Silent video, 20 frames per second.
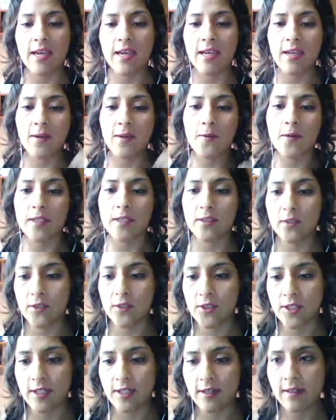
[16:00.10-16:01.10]
I want to
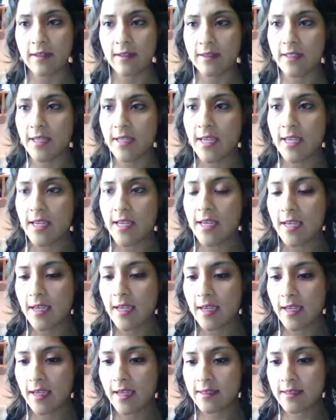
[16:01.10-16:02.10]
share,
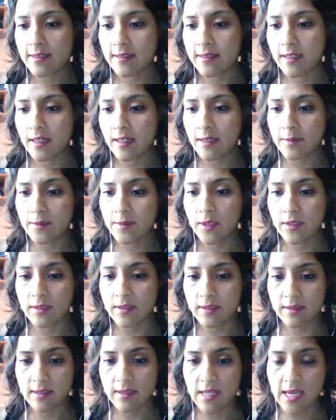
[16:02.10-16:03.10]
it's
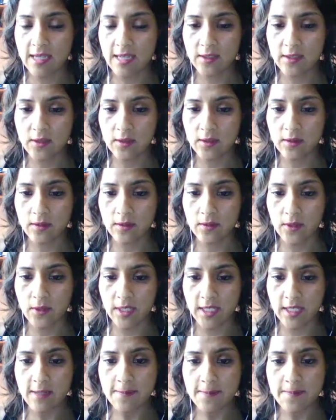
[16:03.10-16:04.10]
on slide
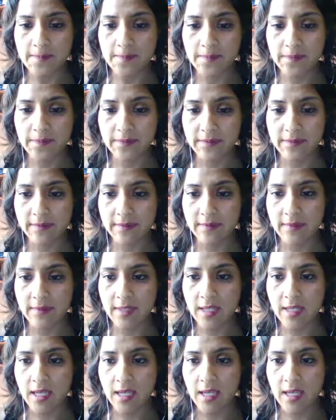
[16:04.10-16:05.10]
20,
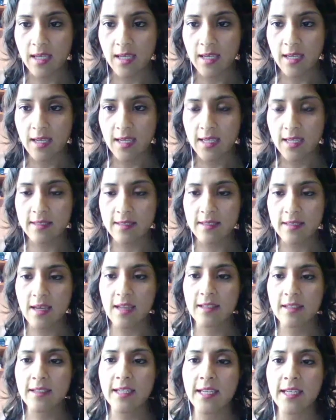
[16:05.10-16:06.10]
is
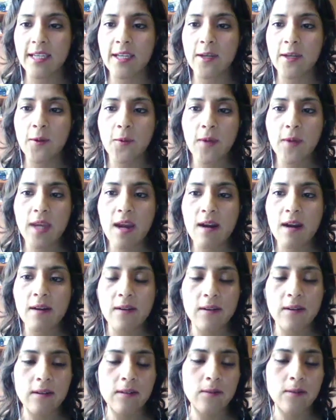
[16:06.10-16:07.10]
that we are
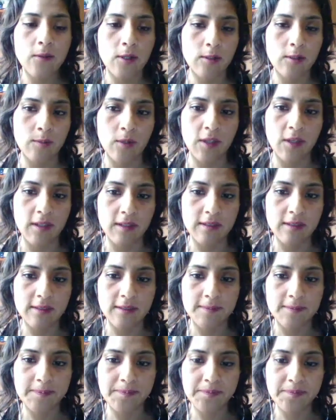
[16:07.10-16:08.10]
all role
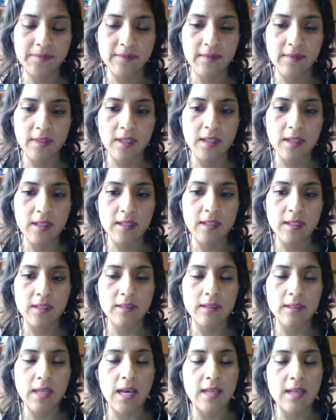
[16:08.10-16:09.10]
models.
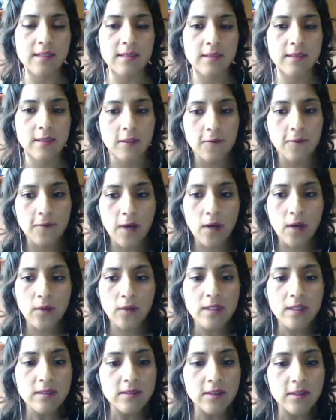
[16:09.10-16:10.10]
As
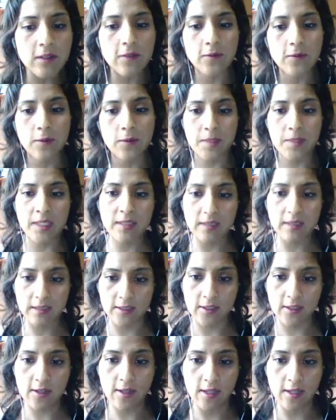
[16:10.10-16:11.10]
co-founders of Women
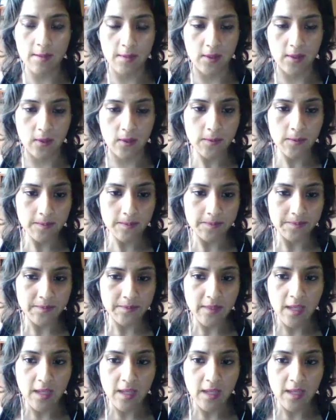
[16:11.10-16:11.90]
Technology Peru,